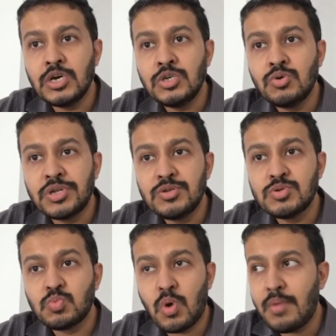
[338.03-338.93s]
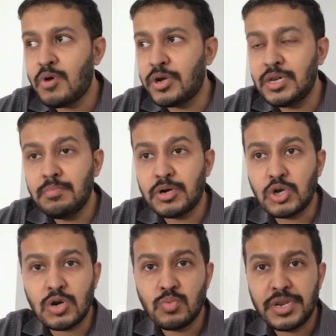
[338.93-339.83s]
You can use warm oil but
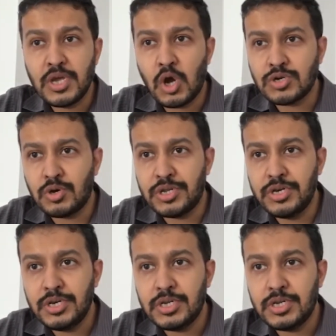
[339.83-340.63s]
not very hot oil,